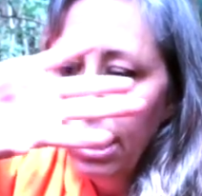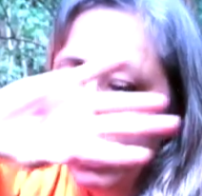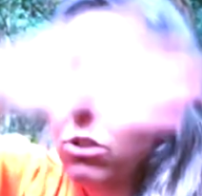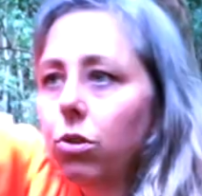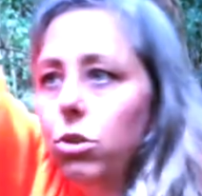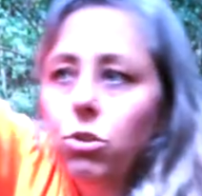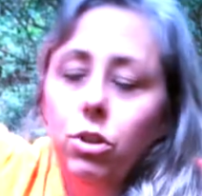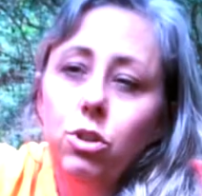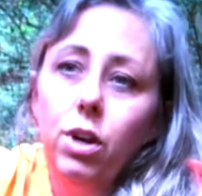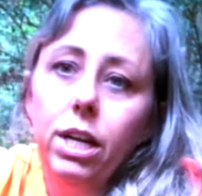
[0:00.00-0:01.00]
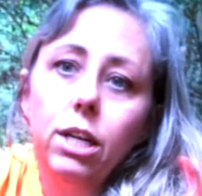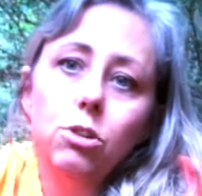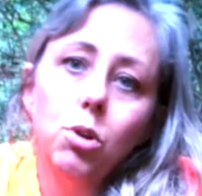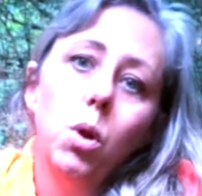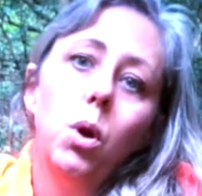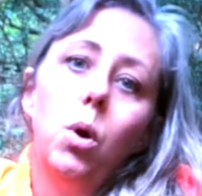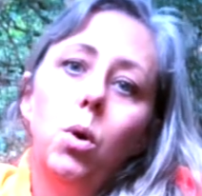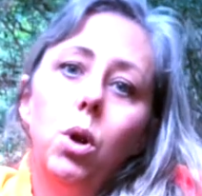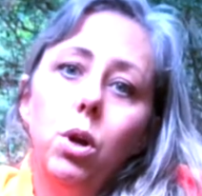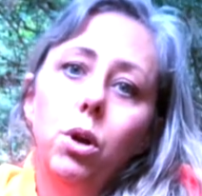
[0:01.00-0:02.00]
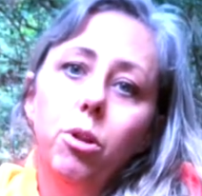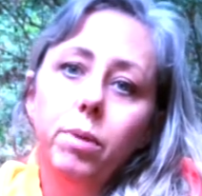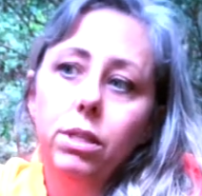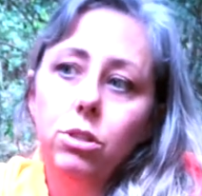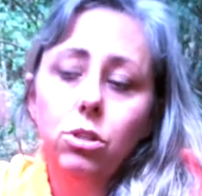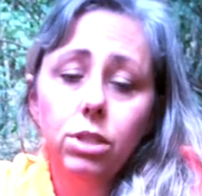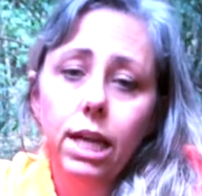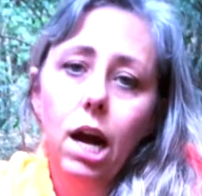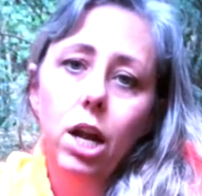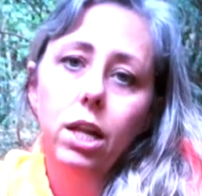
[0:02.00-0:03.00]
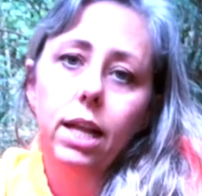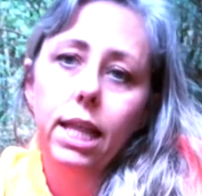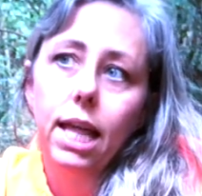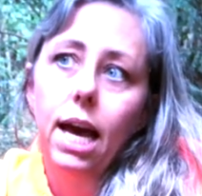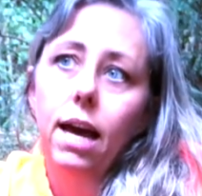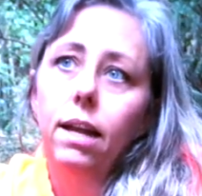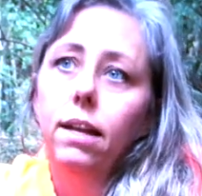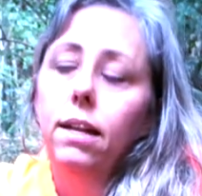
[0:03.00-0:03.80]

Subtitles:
And so they're trying to control the whole earth because they're psychotic like that.